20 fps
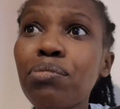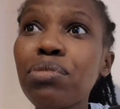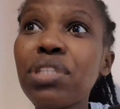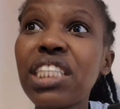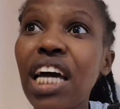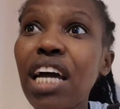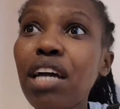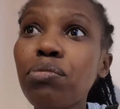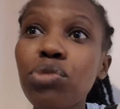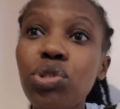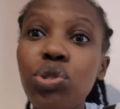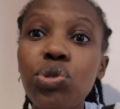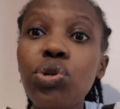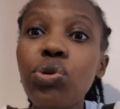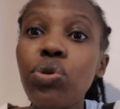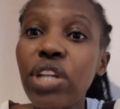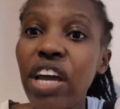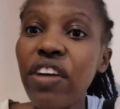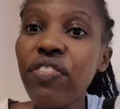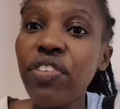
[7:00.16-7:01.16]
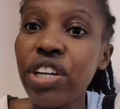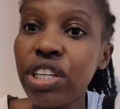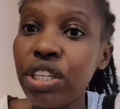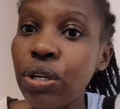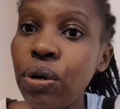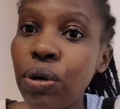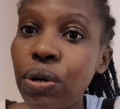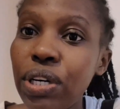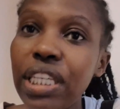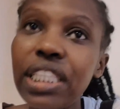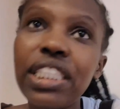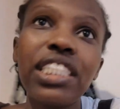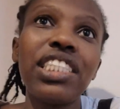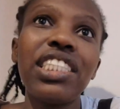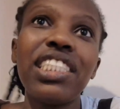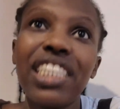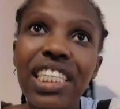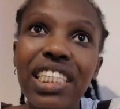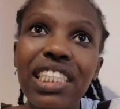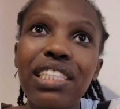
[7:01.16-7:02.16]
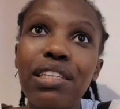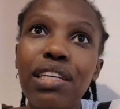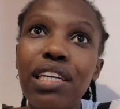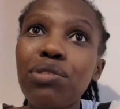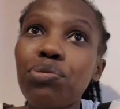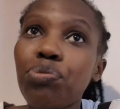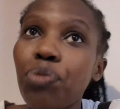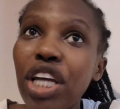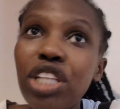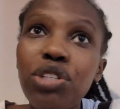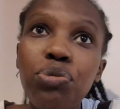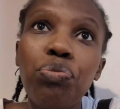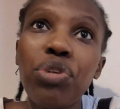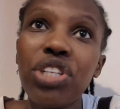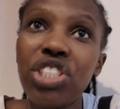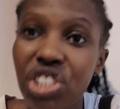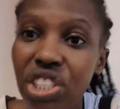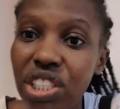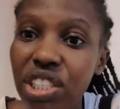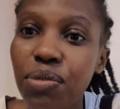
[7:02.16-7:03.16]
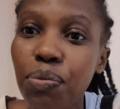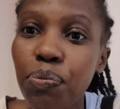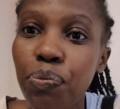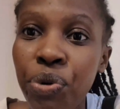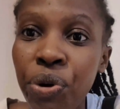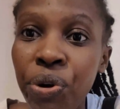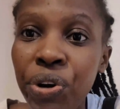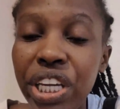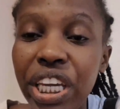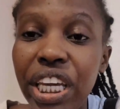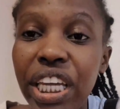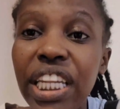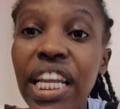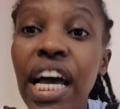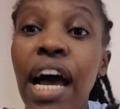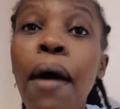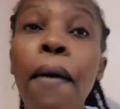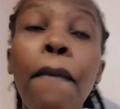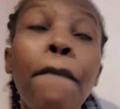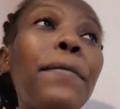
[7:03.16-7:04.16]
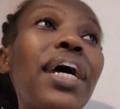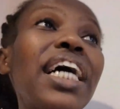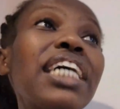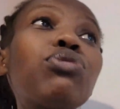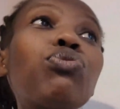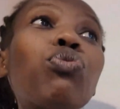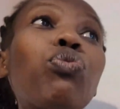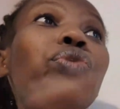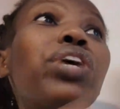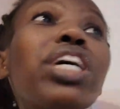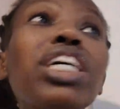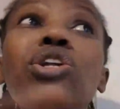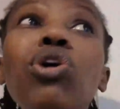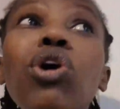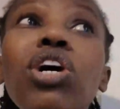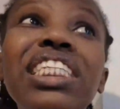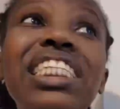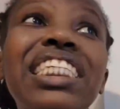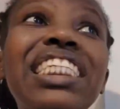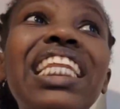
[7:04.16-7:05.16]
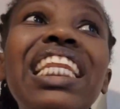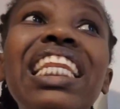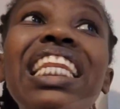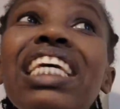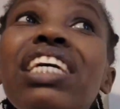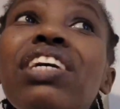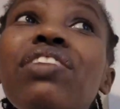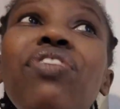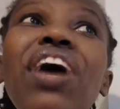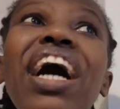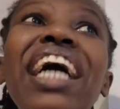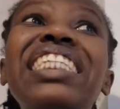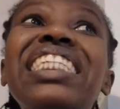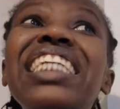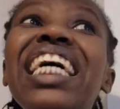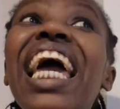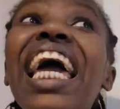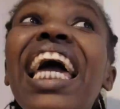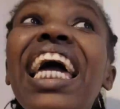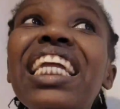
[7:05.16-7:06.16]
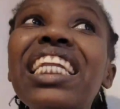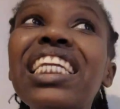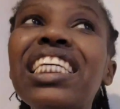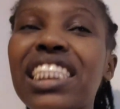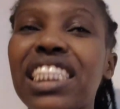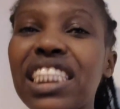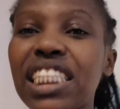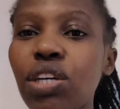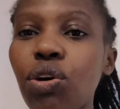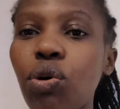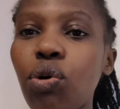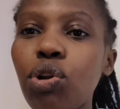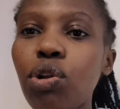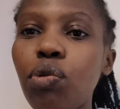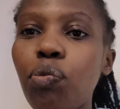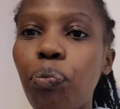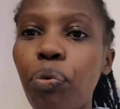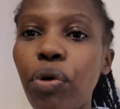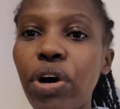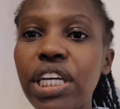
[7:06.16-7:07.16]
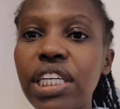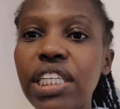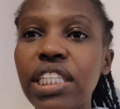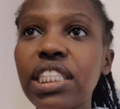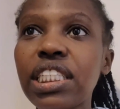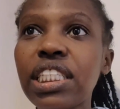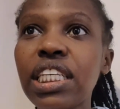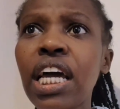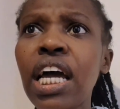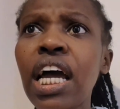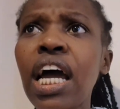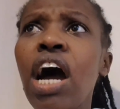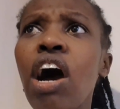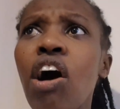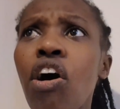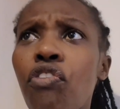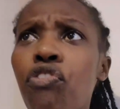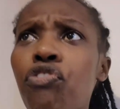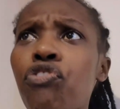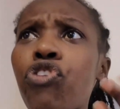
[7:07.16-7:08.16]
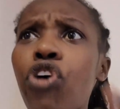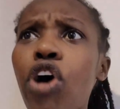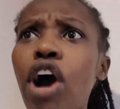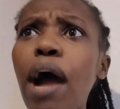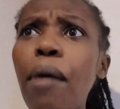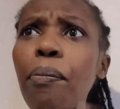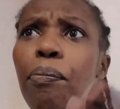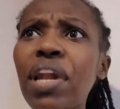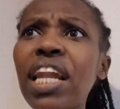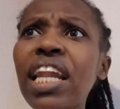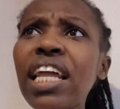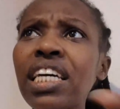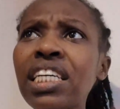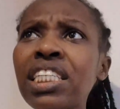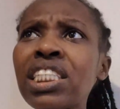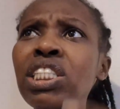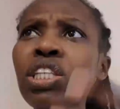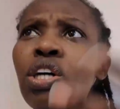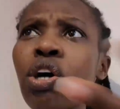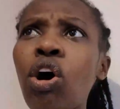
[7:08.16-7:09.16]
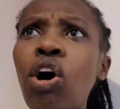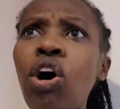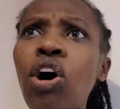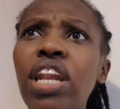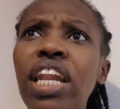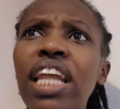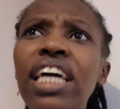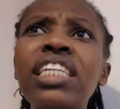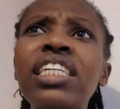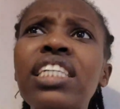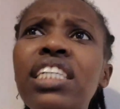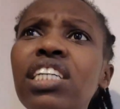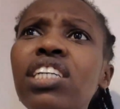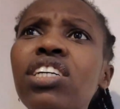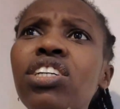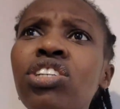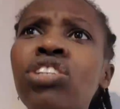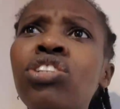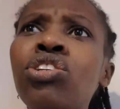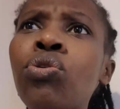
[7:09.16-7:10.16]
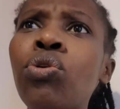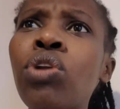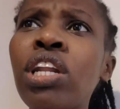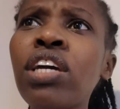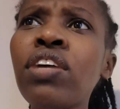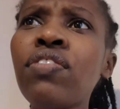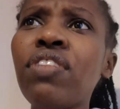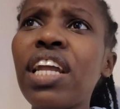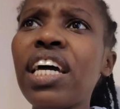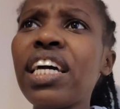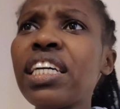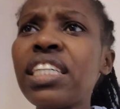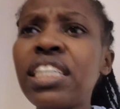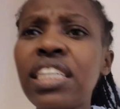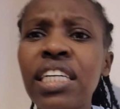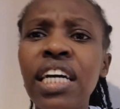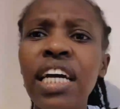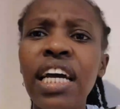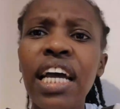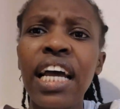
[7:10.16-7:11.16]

sometimes you never know, it's just, it might be just broken, but we don't live at any single point for a place like you live like